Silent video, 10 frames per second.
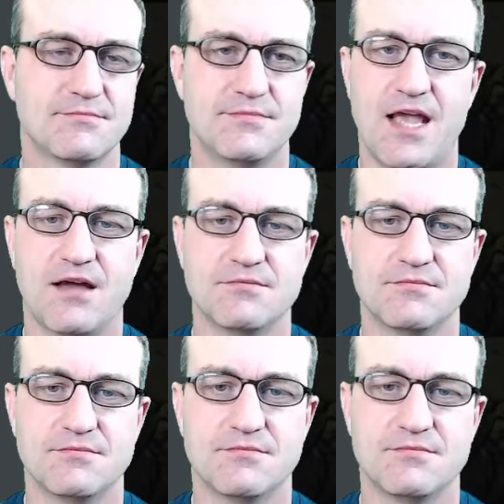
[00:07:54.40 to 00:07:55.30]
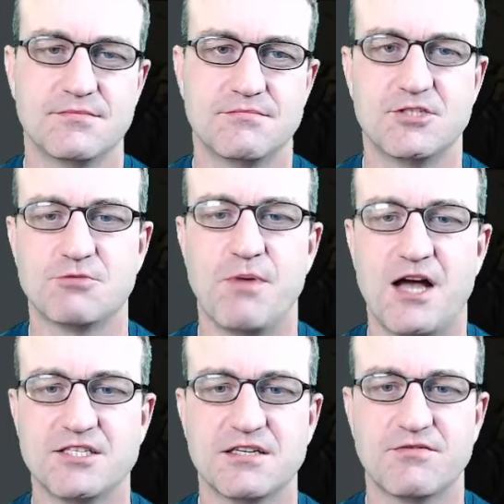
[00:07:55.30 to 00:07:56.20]
Yeah. I'm just
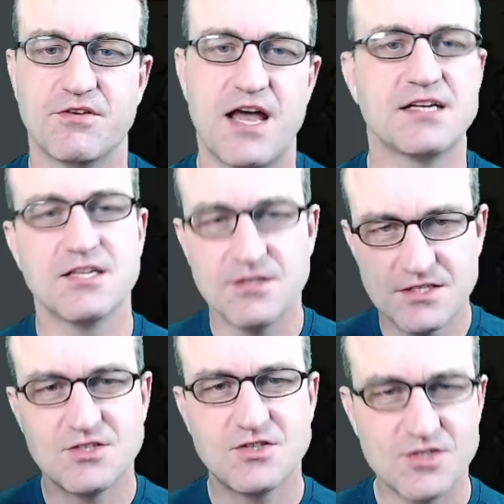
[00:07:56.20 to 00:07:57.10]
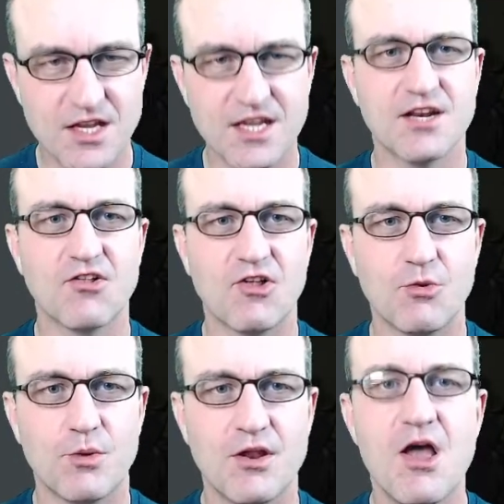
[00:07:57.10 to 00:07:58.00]
pausing for that to sink in a little
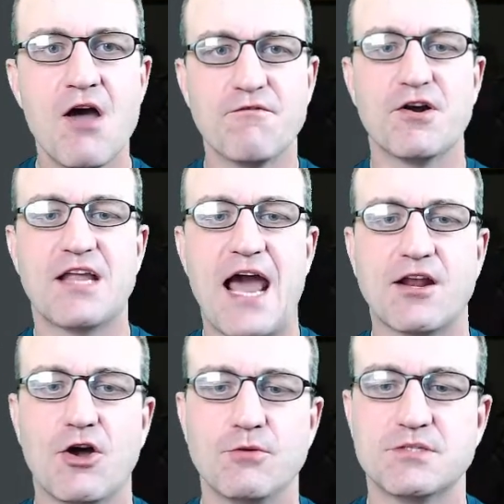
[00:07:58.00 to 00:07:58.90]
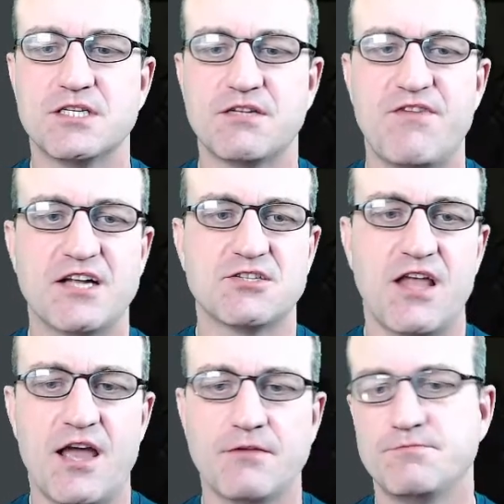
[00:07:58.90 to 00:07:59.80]
bit. Verdant Catacombs. It's a fetch
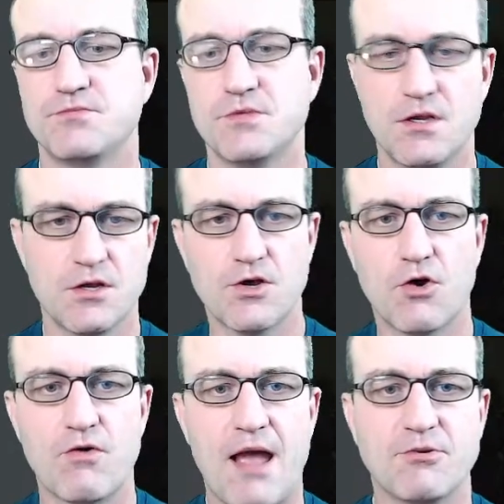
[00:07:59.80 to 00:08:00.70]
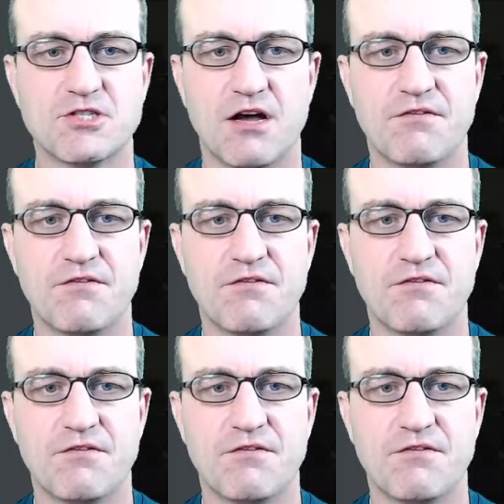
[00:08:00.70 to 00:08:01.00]
land. Go grab yourself a